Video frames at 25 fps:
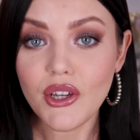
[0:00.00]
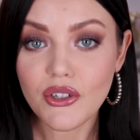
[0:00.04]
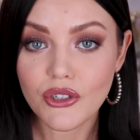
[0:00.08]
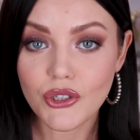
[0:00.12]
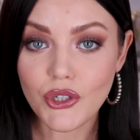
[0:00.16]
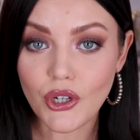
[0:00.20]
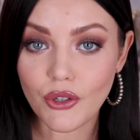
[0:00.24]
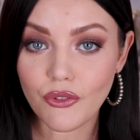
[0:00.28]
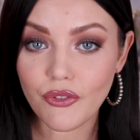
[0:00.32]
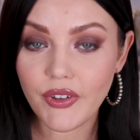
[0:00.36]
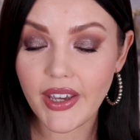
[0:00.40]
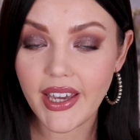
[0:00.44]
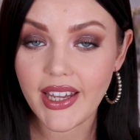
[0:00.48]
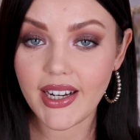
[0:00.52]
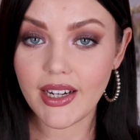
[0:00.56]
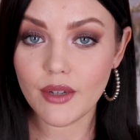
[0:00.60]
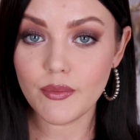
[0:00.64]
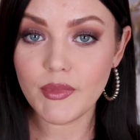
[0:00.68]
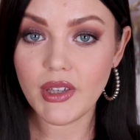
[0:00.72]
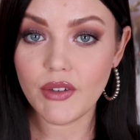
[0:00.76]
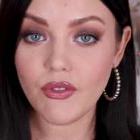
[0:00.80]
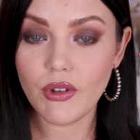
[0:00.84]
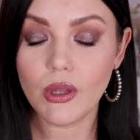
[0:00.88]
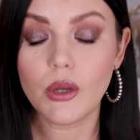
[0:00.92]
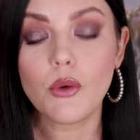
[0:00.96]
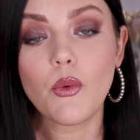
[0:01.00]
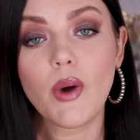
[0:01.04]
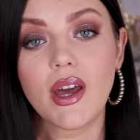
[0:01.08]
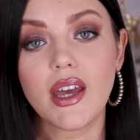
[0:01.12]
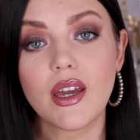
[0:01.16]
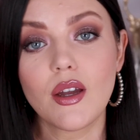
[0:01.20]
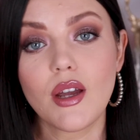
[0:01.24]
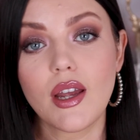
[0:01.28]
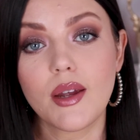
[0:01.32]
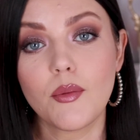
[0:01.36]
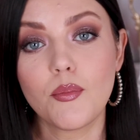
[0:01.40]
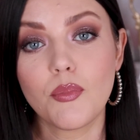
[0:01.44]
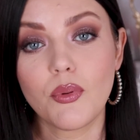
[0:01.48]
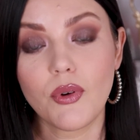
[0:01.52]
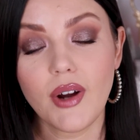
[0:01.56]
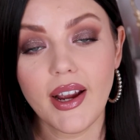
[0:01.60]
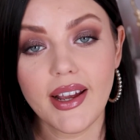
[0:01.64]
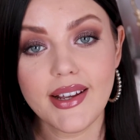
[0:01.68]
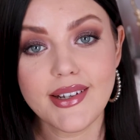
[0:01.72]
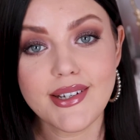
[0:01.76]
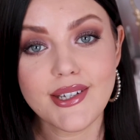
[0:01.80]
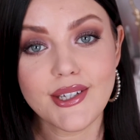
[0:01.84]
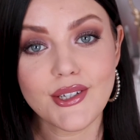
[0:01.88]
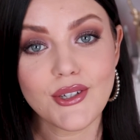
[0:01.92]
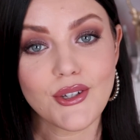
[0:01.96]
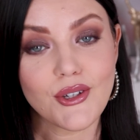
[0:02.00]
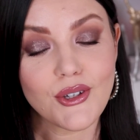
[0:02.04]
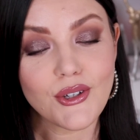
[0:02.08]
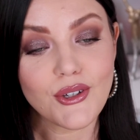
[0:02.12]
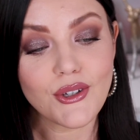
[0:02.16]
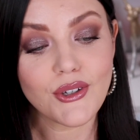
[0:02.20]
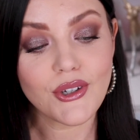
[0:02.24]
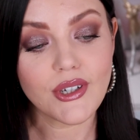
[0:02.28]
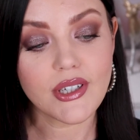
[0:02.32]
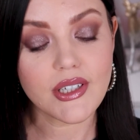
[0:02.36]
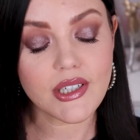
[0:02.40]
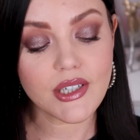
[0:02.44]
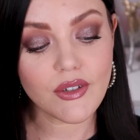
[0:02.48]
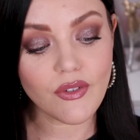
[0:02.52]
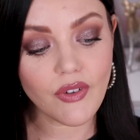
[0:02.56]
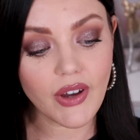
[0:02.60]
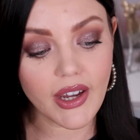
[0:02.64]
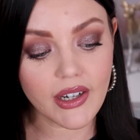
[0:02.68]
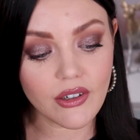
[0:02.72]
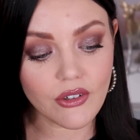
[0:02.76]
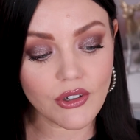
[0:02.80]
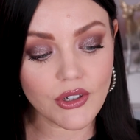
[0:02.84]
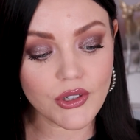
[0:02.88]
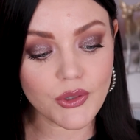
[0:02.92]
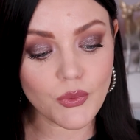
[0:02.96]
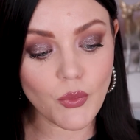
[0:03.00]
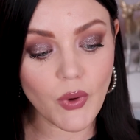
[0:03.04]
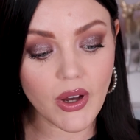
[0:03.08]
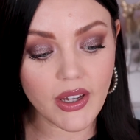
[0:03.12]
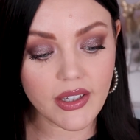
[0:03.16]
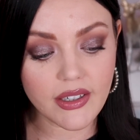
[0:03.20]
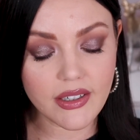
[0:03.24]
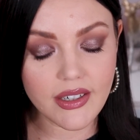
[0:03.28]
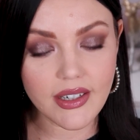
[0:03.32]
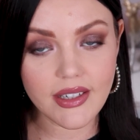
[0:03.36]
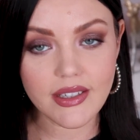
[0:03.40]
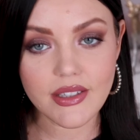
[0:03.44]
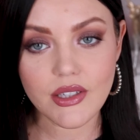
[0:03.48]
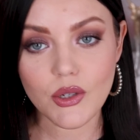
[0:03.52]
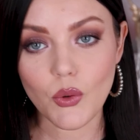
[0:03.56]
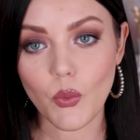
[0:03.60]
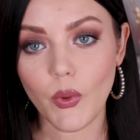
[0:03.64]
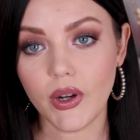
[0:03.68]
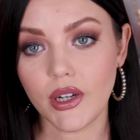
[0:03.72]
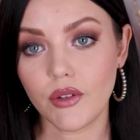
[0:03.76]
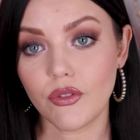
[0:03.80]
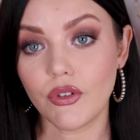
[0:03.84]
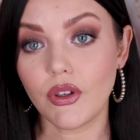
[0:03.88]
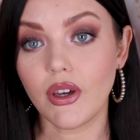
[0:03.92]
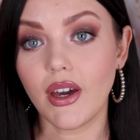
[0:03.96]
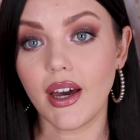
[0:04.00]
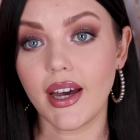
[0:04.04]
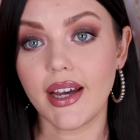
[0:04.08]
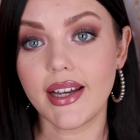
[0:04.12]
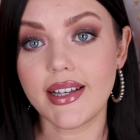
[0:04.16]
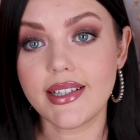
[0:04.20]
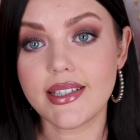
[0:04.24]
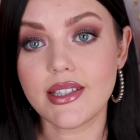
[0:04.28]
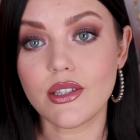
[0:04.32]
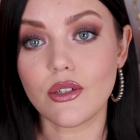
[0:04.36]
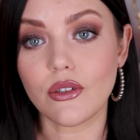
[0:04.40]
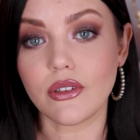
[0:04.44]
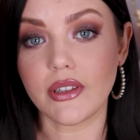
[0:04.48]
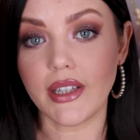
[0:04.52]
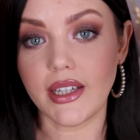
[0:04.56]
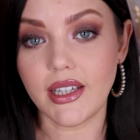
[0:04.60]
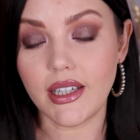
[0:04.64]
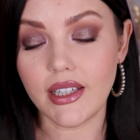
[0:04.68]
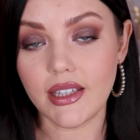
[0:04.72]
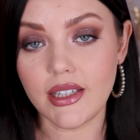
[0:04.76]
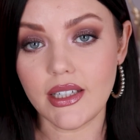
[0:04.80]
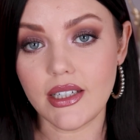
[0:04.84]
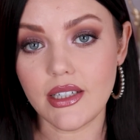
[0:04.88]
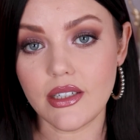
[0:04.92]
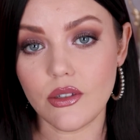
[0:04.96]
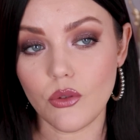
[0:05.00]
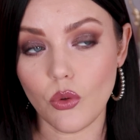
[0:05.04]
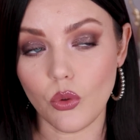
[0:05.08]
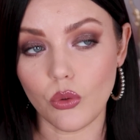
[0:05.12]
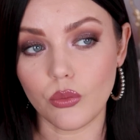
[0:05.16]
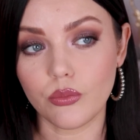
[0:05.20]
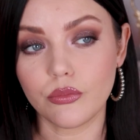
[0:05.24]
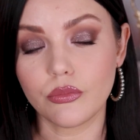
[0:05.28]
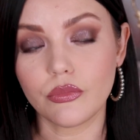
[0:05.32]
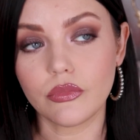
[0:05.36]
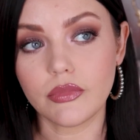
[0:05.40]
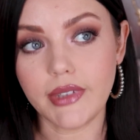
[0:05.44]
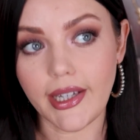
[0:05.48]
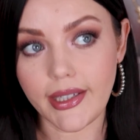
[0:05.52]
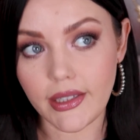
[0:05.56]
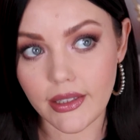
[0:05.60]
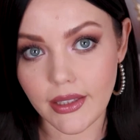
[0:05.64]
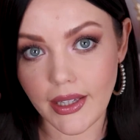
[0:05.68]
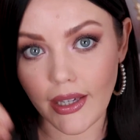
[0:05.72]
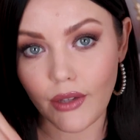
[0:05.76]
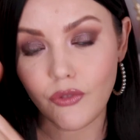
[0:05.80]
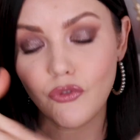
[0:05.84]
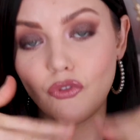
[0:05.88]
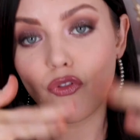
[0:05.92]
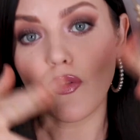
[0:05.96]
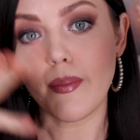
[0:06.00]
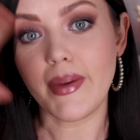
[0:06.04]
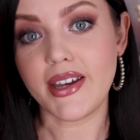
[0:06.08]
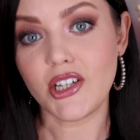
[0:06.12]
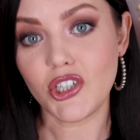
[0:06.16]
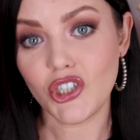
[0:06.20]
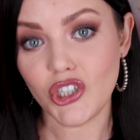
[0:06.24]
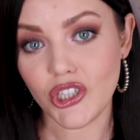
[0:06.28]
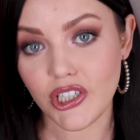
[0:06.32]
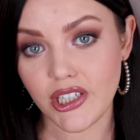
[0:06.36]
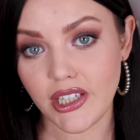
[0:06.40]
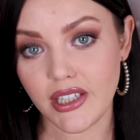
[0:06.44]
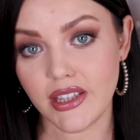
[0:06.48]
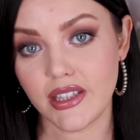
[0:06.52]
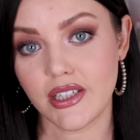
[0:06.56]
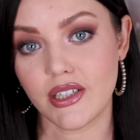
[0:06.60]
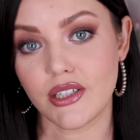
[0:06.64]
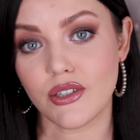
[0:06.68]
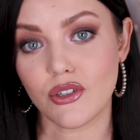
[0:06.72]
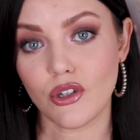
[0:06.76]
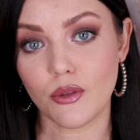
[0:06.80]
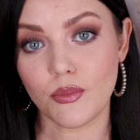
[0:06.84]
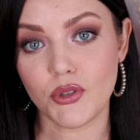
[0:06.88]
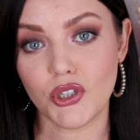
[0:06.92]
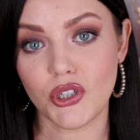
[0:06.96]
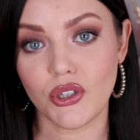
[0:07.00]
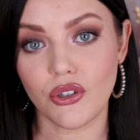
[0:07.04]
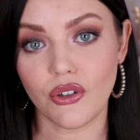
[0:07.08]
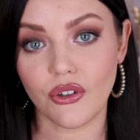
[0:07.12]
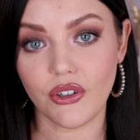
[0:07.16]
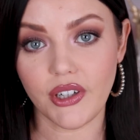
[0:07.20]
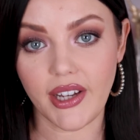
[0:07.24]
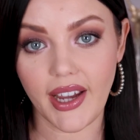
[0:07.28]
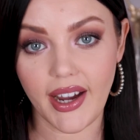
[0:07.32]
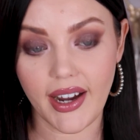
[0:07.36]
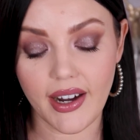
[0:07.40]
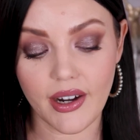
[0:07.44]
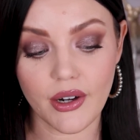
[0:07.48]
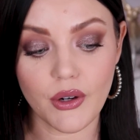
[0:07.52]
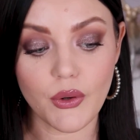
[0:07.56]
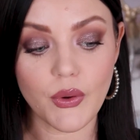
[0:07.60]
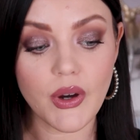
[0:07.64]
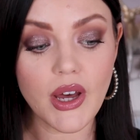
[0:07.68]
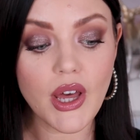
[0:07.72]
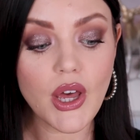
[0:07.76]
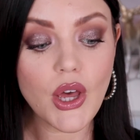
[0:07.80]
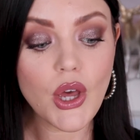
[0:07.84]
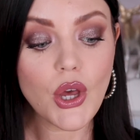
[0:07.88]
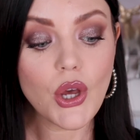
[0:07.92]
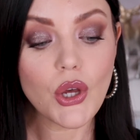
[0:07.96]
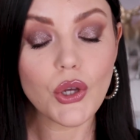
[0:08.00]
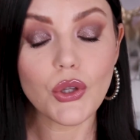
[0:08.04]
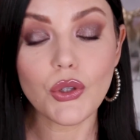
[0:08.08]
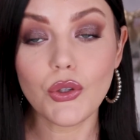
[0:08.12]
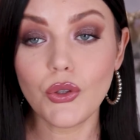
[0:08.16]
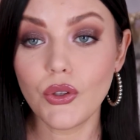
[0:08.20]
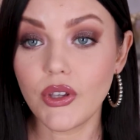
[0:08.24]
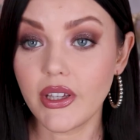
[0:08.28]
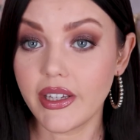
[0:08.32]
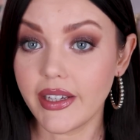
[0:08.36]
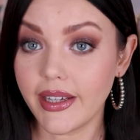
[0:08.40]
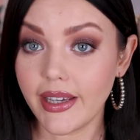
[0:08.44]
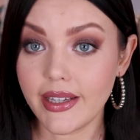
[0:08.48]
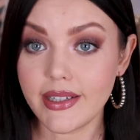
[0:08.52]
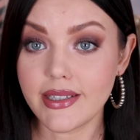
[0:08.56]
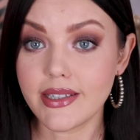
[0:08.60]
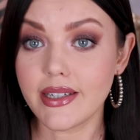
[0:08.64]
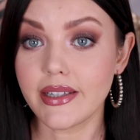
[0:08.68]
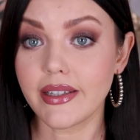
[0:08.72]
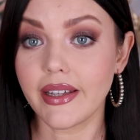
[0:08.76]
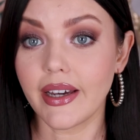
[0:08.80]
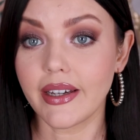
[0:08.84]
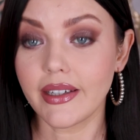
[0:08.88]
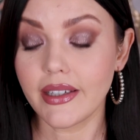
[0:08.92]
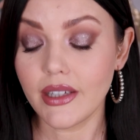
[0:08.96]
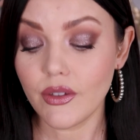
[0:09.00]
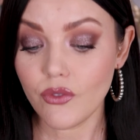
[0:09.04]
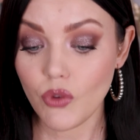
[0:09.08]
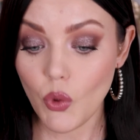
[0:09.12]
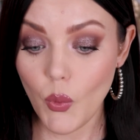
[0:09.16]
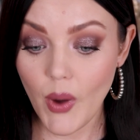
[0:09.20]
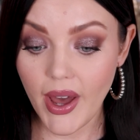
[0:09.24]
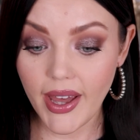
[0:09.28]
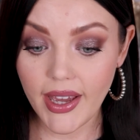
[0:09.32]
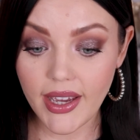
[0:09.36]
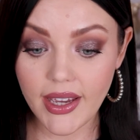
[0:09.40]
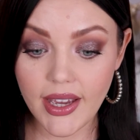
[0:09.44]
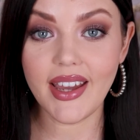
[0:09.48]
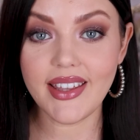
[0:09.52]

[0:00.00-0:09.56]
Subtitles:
Don't forget I'm giving away a brand new Divine Rose one to one of you guys. So link in the, information in the description on how you can enter that giveaway.